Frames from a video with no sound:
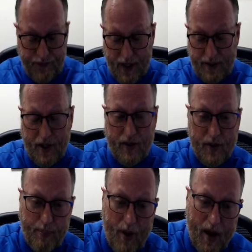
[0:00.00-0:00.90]
Tear it
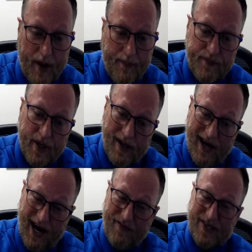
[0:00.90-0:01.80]
apart.
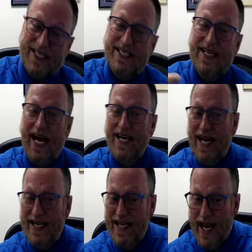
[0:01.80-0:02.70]
Office is
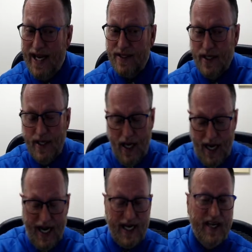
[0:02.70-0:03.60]
$9.98.
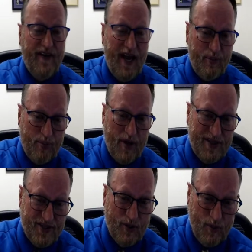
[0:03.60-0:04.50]
I give half price
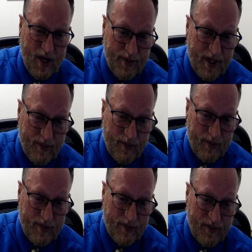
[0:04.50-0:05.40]
on a webinar with
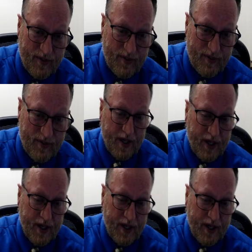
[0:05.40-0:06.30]
me. No
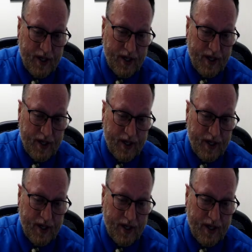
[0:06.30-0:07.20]
cases past
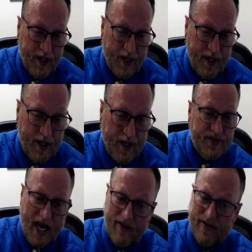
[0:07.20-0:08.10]
180 days.
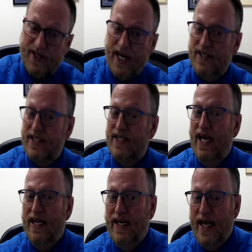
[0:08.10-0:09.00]
Average case is
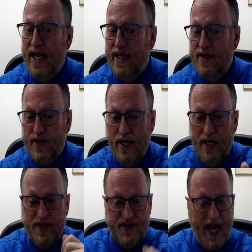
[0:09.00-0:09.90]
90 days.
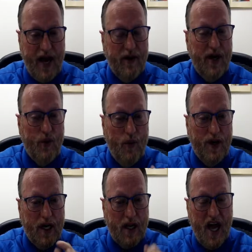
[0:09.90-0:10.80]
Saturday, 1
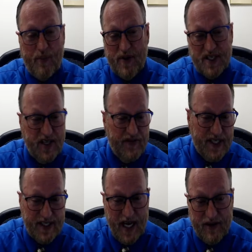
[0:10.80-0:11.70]
o'clock Pacific
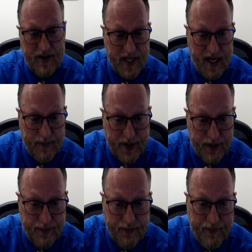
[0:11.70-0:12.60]
Standard Time too.
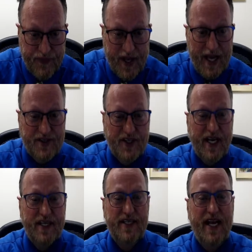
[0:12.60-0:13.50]

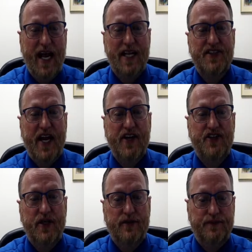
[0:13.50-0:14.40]
Education
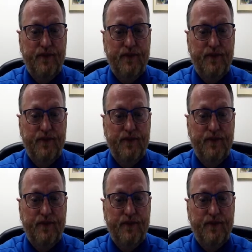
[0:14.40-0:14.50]
analyzation.